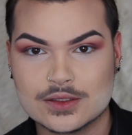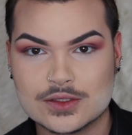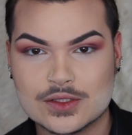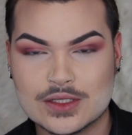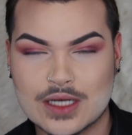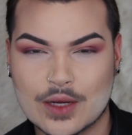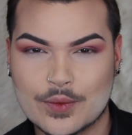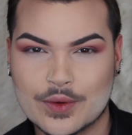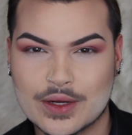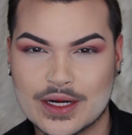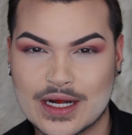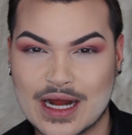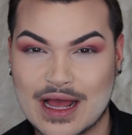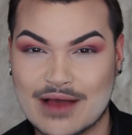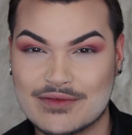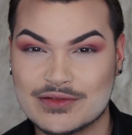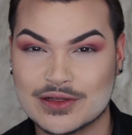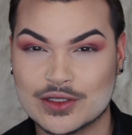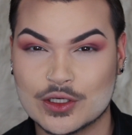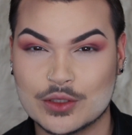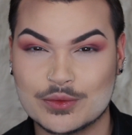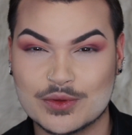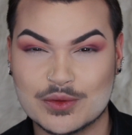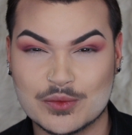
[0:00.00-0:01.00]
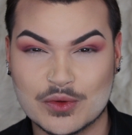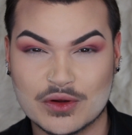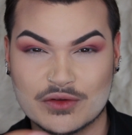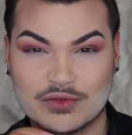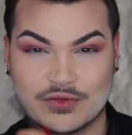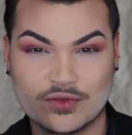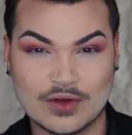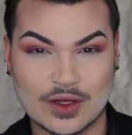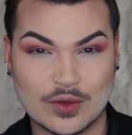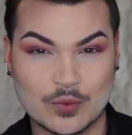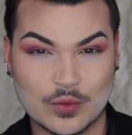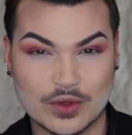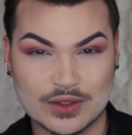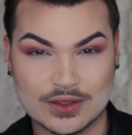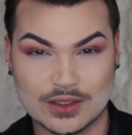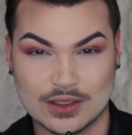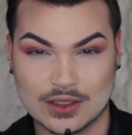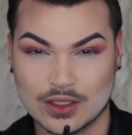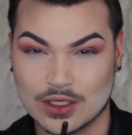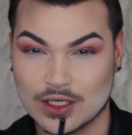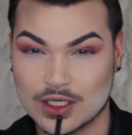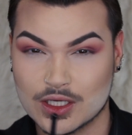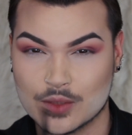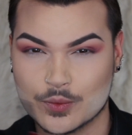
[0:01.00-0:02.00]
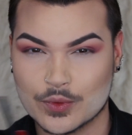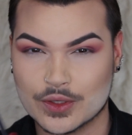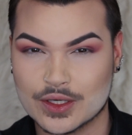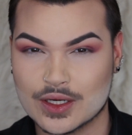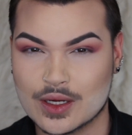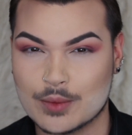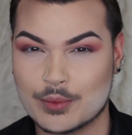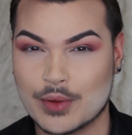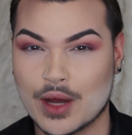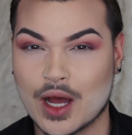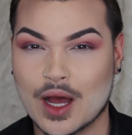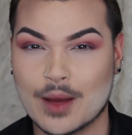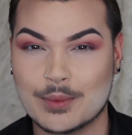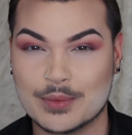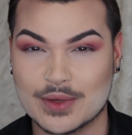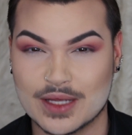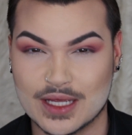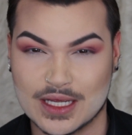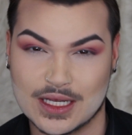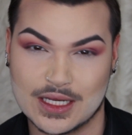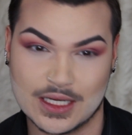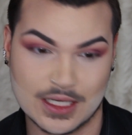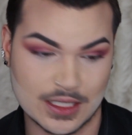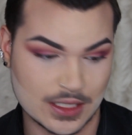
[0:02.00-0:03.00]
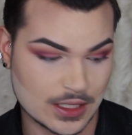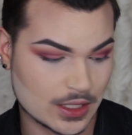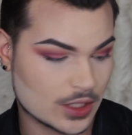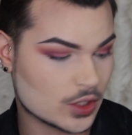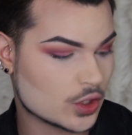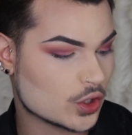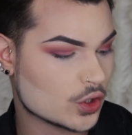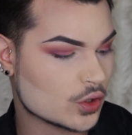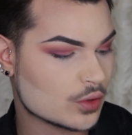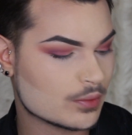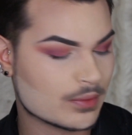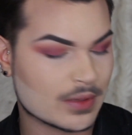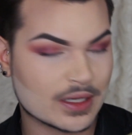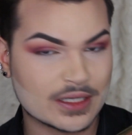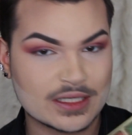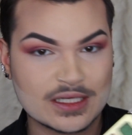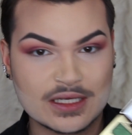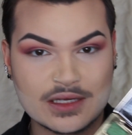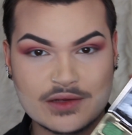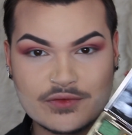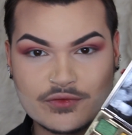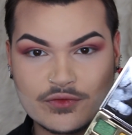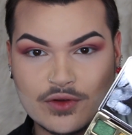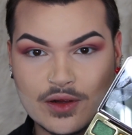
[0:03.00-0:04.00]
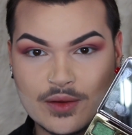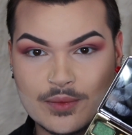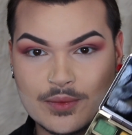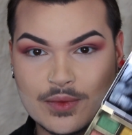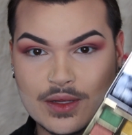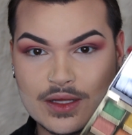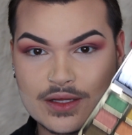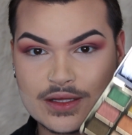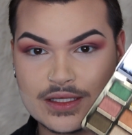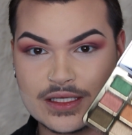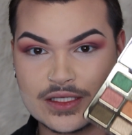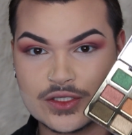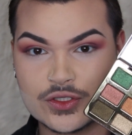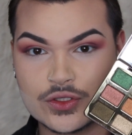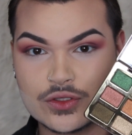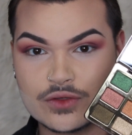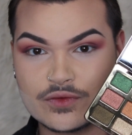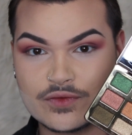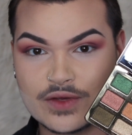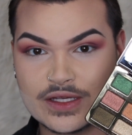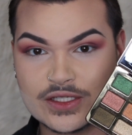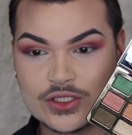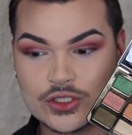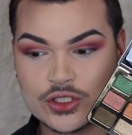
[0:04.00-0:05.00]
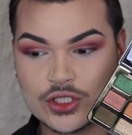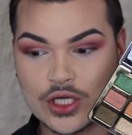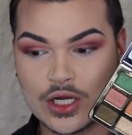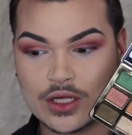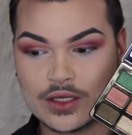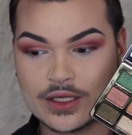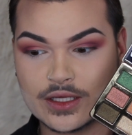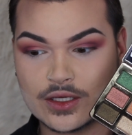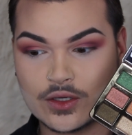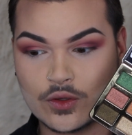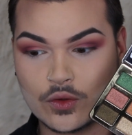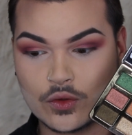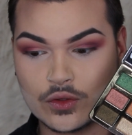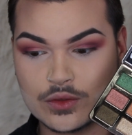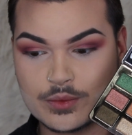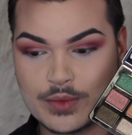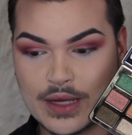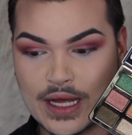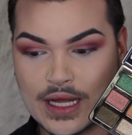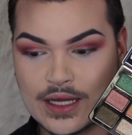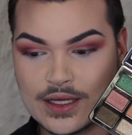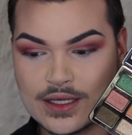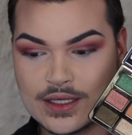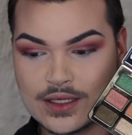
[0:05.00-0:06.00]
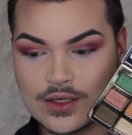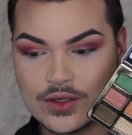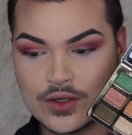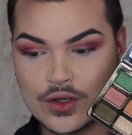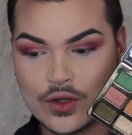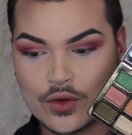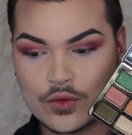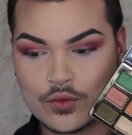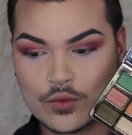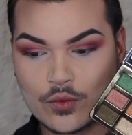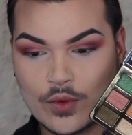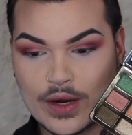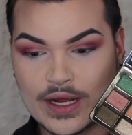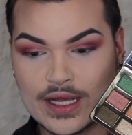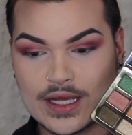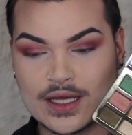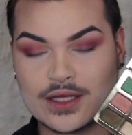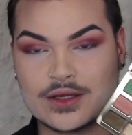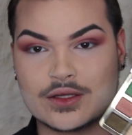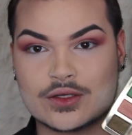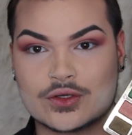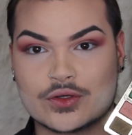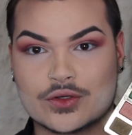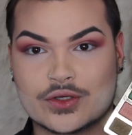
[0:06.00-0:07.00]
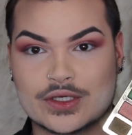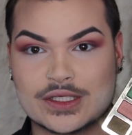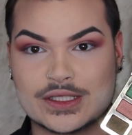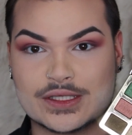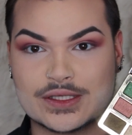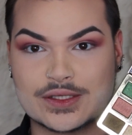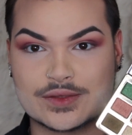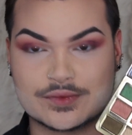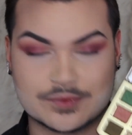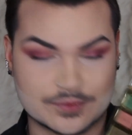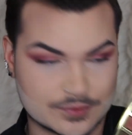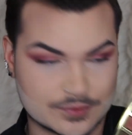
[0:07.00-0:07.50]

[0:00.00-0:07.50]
So now we're going to have a little bit more fun with the look, and we're going to pop in New Money from the Too Faced Chocolate Gold palette right in the crease.